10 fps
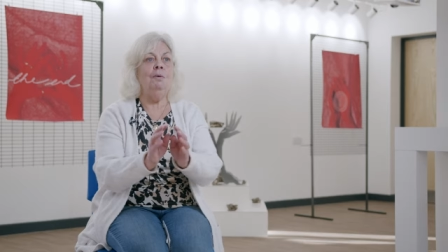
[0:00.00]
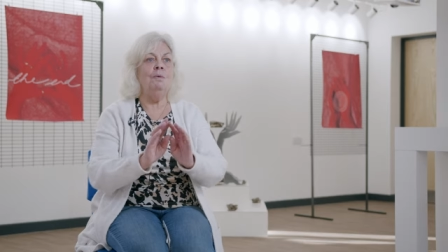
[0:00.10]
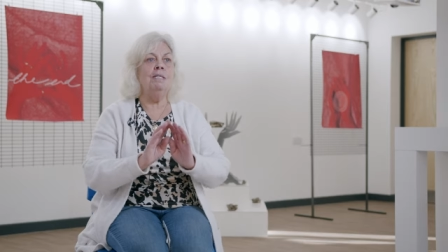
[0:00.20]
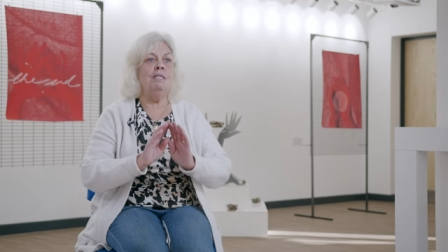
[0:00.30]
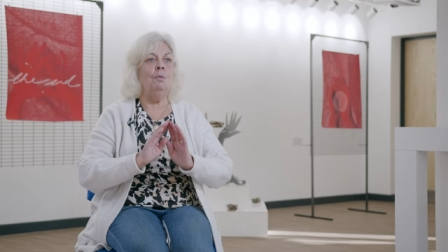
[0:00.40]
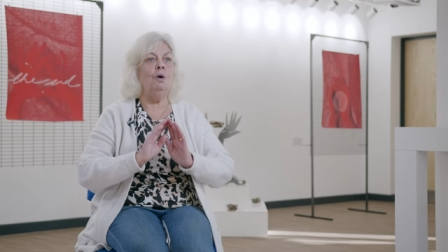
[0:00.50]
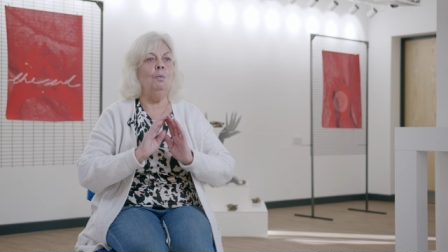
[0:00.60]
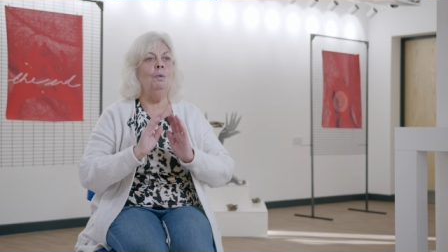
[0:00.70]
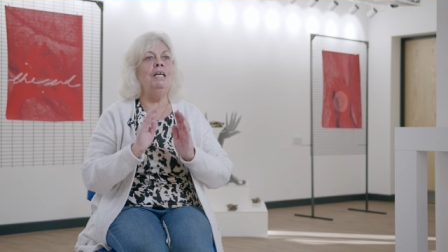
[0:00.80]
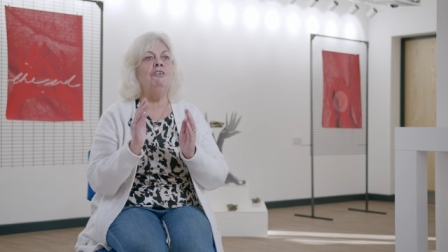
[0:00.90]
It was
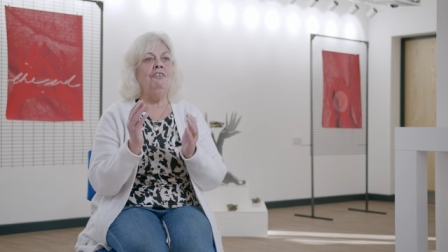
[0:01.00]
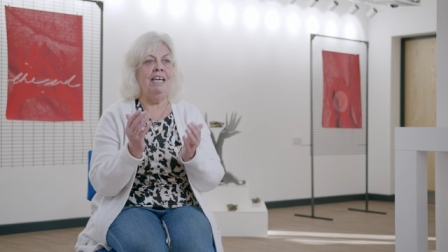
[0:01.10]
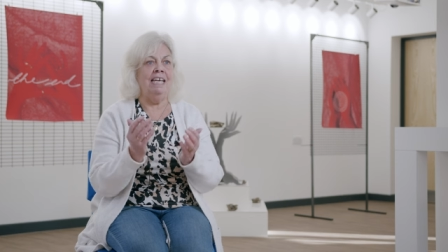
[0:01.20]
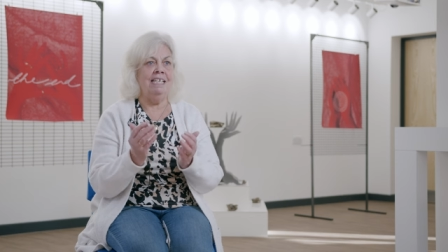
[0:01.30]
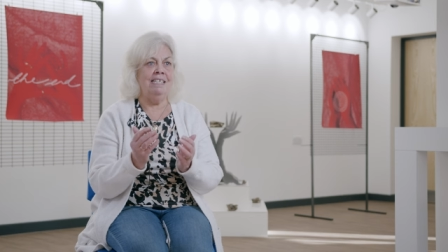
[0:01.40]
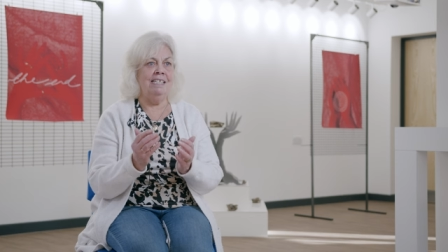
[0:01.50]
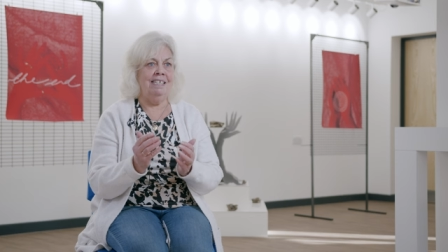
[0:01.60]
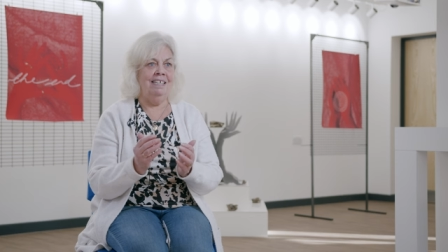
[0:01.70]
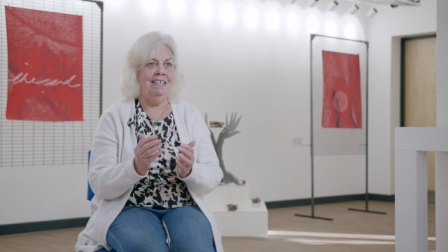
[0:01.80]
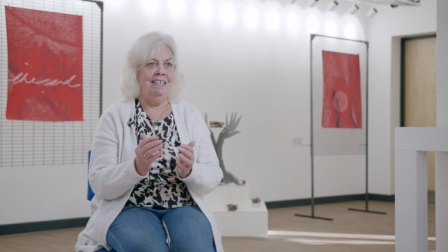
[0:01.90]
what we created
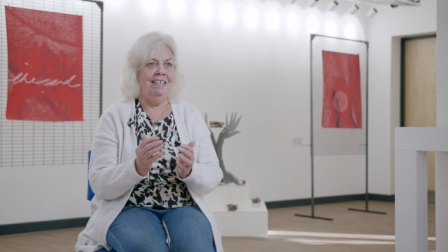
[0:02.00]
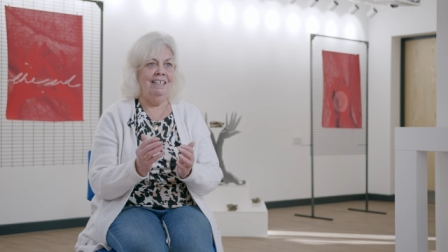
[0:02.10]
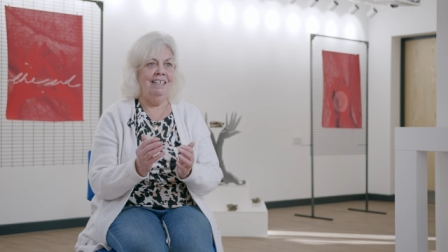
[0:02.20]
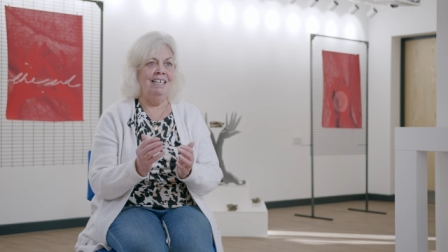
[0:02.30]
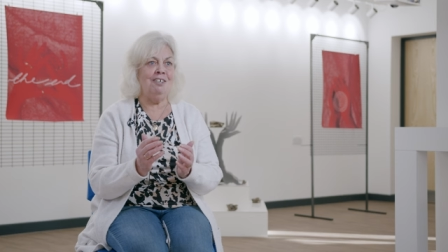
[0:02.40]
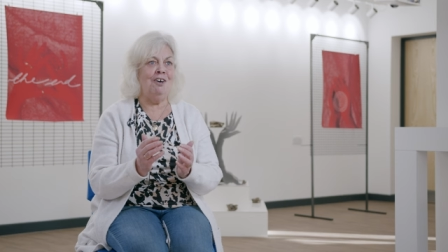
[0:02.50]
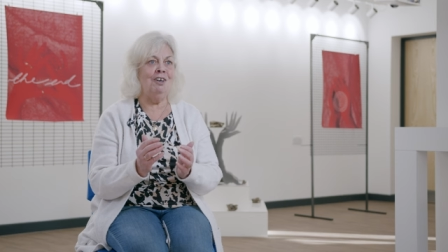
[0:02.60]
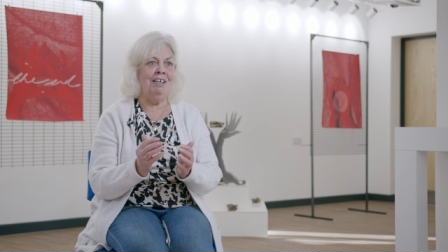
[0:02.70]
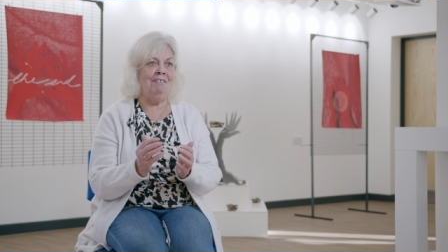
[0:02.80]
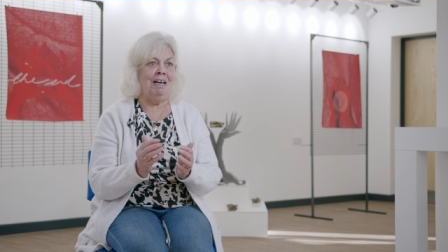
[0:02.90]
as a
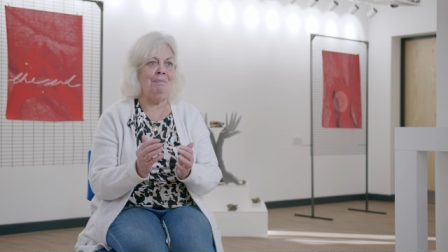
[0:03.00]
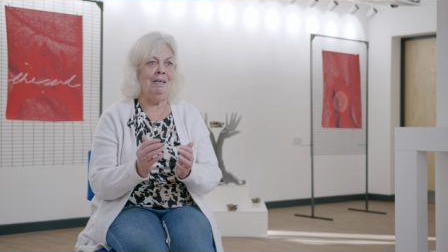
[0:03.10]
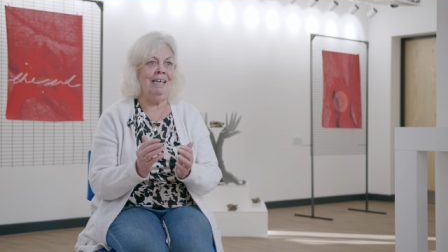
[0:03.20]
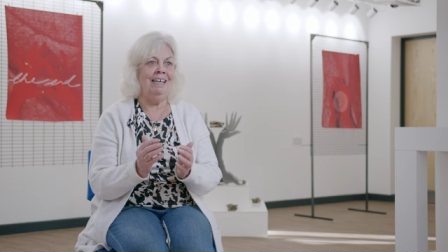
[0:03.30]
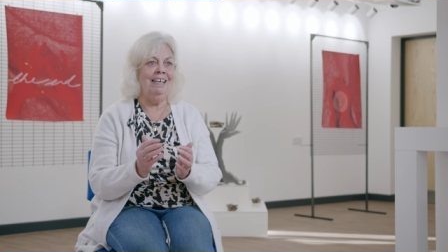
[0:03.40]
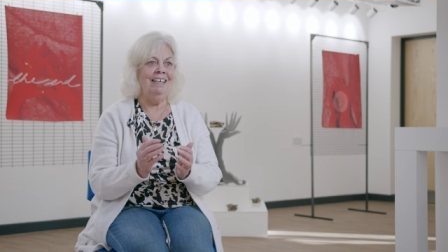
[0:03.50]
hockey family.